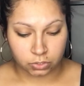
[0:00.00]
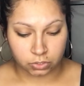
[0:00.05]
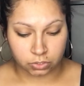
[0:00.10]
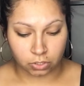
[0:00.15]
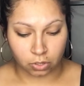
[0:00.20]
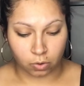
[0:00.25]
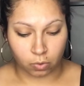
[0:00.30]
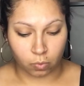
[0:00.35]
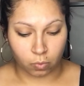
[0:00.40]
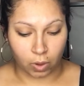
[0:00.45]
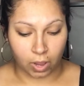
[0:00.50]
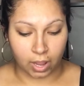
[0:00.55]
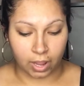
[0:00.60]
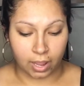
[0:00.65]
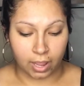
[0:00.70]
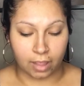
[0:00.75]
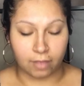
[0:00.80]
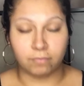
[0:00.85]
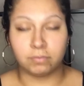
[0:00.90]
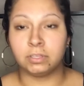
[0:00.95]
So I
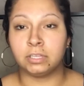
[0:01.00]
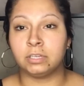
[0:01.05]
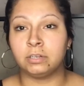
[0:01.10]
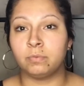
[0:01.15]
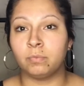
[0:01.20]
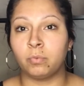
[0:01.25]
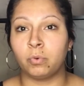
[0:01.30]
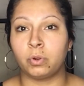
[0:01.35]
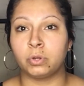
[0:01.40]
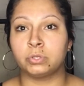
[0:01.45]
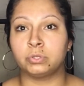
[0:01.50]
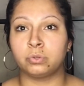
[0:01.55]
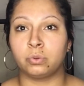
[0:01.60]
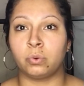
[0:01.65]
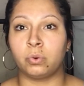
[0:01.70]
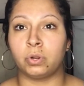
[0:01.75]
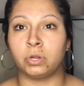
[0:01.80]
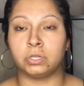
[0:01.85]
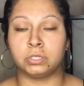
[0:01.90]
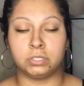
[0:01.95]
have leaned more
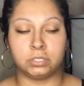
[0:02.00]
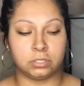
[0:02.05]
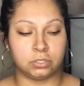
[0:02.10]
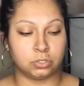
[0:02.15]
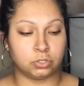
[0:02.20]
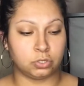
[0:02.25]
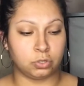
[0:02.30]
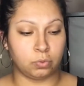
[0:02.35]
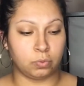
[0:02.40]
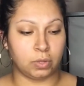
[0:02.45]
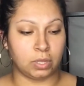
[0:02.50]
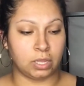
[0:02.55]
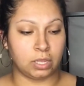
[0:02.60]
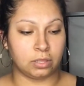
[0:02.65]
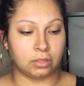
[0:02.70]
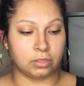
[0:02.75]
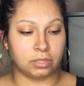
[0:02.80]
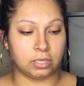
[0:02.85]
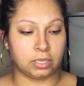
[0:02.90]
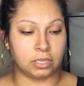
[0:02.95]
towards
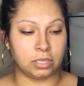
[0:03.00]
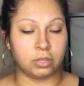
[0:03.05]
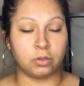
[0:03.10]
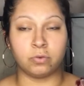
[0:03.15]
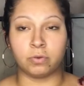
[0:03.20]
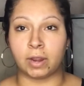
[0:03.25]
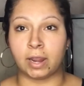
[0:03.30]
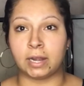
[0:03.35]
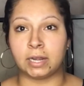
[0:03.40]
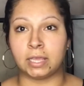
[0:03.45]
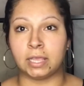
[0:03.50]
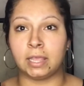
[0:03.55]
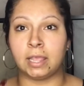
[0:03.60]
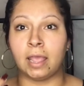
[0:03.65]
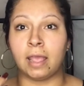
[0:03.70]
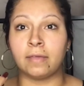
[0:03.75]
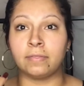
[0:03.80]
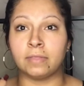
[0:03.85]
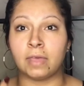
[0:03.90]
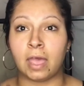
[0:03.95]
doing the granite
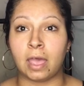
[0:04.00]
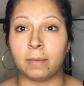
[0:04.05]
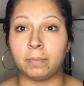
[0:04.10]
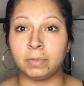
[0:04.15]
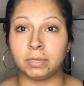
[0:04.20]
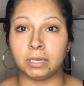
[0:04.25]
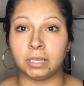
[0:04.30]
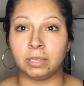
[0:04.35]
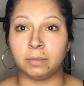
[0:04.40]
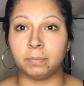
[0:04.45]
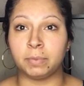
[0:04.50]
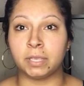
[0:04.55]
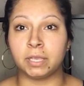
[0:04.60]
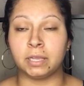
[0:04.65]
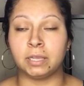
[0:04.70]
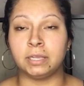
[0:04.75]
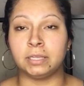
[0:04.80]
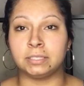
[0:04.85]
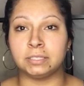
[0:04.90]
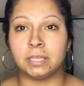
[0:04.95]
and the ebony
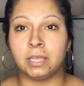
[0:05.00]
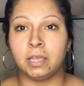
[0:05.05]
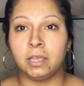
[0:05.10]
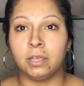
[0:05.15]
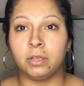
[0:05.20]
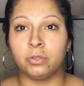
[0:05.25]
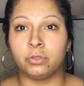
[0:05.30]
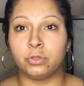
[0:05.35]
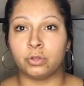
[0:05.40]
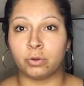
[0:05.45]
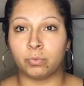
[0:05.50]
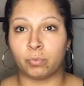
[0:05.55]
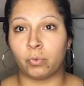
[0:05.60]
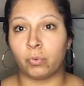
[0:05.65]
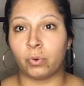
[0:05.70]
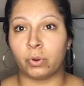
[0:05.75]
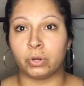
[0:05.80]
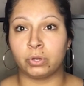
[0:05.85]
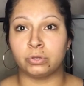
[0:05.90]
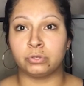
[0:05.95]
because they're
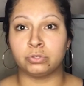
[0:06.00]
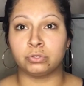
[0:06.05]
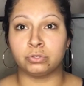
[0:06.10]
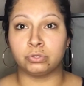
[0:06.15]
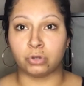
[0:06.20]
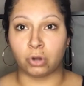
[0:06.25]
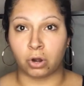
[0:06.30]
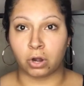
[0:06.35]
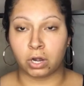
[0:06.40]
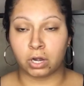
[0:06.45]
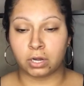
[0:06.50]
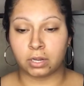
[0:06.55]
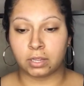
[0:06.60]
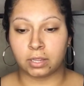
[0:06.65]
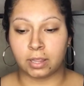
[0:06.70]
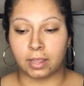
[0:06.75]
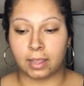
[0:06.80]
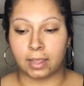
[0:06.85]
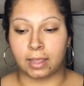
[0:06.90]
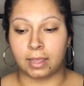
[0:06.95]
more dark,
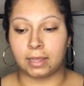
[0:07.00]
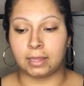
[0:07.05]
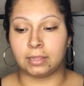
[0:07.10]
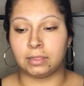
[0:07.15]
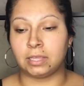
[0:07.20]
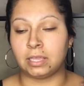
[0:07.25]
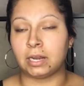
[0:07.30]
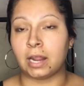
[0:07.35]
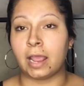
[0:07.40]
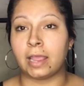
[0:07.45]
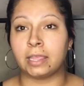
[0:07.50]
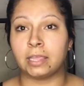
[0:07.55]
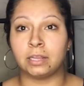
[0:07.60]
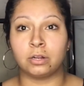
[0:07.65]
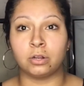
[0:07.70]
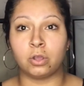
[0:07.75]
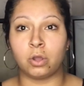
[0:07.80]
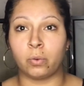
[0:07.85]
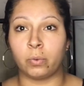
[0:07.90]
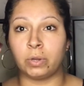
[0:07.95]
and then I
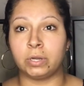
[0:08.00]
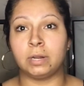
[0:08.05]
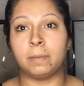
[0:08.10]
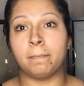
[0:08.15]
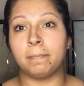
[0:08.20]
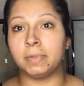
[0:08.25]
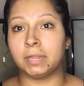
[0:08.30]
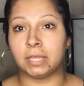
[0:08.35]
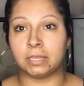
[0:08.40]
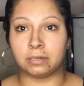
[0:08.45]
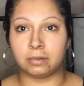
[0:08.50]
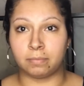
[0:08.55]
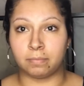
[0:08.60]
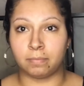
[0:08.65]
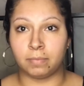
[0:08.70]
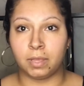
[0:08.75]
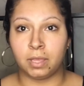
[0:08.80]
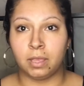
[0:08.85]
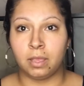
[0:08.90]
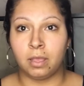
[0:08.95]
can go in and blend them